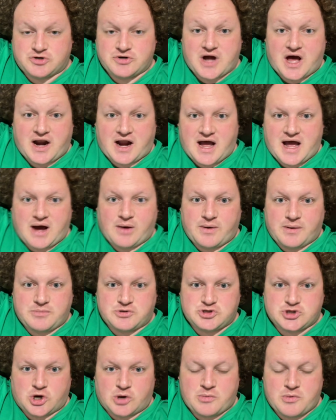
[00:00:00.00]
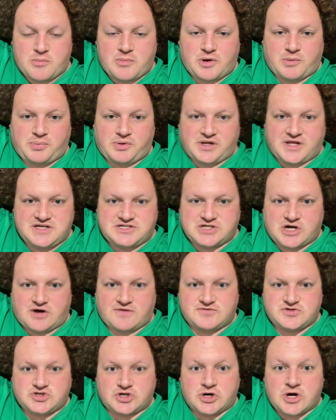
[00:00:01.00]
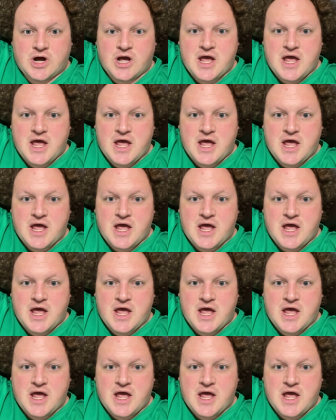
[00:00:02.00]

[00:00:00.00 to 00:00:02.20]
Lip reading: not a highway patrolman, but a police officer.